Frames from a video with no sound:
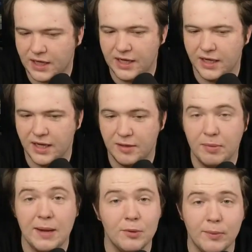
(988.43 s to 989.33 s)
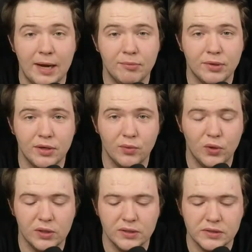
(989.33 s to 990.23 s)
a paper map on a
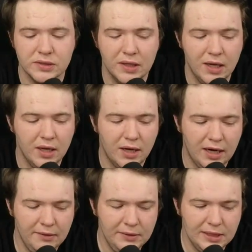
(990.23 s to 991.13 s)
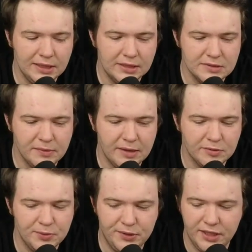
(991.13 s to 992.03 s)
wall is. I would like this map
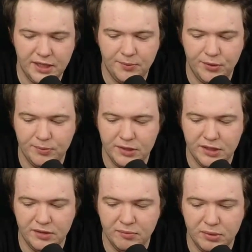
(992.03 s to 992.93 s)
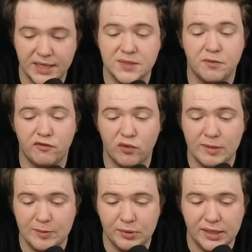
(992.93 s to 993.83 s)
to be able to be placed before
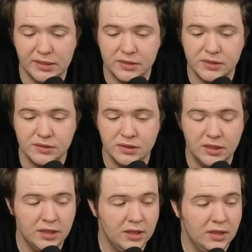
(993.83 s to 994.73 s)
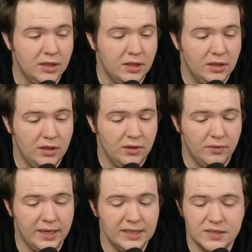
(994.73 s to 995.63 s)
my players,
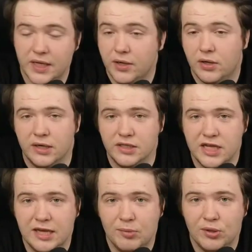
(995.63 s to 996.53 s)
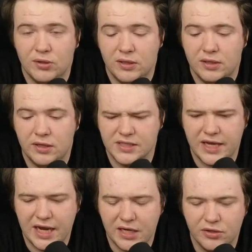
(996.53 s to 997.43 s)
right? Set on a table,
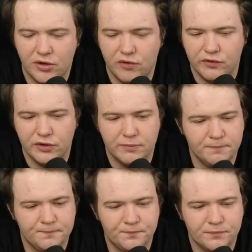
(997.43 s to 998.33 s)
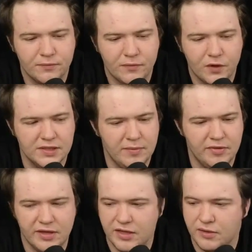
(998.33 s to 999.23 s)
scanned over as I'm
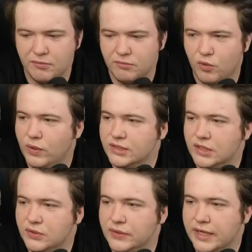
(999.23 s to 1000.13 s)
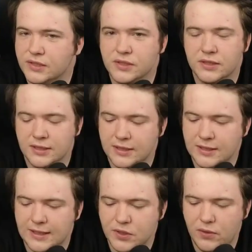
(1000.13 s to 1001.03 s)
thinking what to do next.
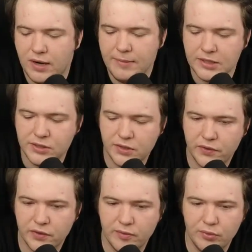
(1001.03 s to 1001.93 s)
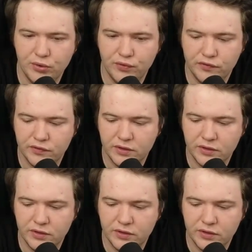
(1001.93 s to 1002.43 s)
So I'm actually going to remove